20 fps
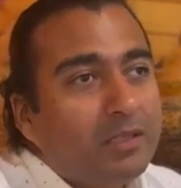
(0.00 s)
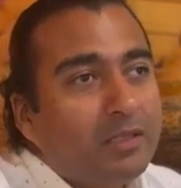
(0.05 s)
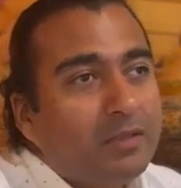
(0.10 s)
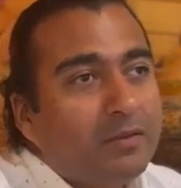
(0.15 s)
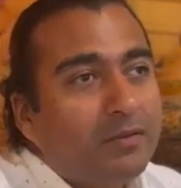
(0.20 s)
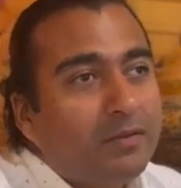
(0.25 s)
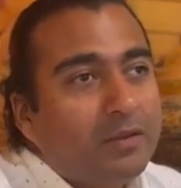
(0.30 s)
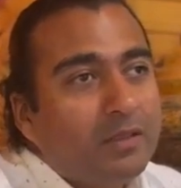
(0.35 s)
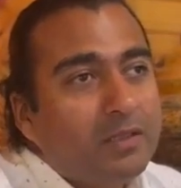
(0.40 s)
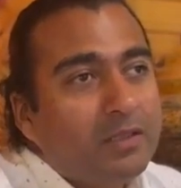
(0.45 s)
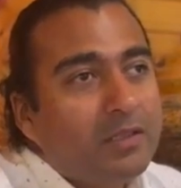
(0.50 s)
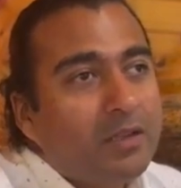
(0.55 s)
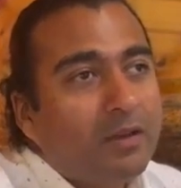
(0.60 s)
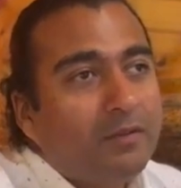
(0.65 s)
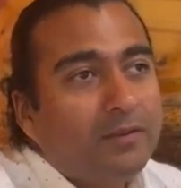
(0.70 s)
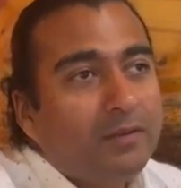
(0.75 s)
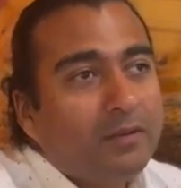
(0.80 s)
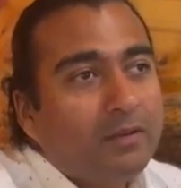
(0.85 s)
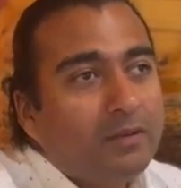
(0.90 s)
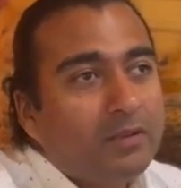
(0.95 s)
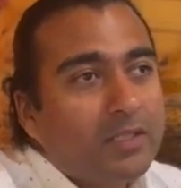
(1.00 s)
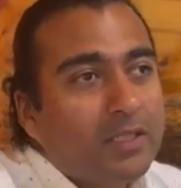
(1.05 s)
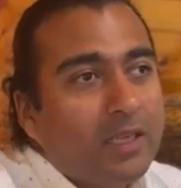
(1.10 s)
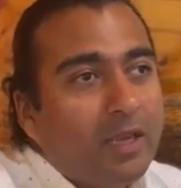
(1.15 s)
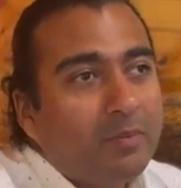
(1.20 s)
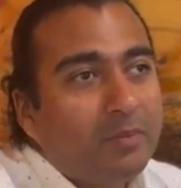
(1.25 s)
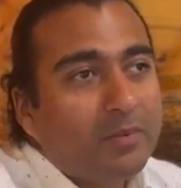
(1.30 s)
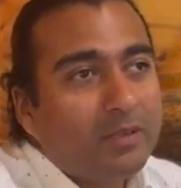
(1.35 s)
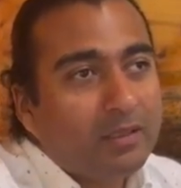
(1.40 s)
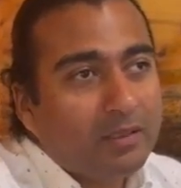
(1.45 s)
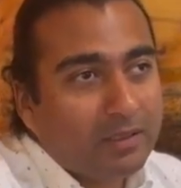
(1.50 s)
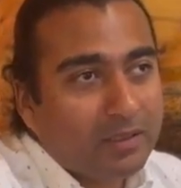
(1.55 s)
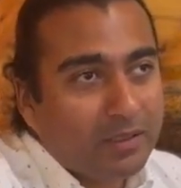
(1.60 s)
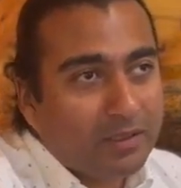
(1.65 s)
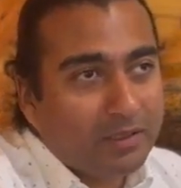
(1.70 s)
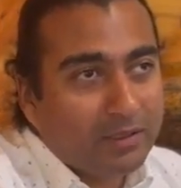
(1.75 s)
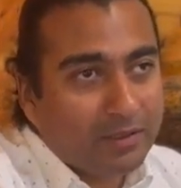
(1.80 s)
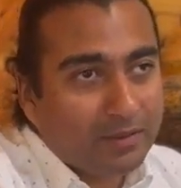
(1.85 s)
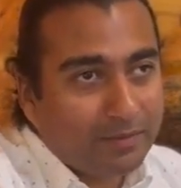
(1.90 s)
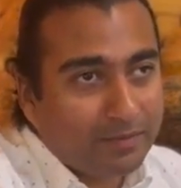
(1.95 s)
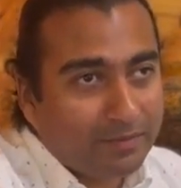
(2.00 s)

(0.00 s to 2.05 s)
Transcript: the philosophical skeptics.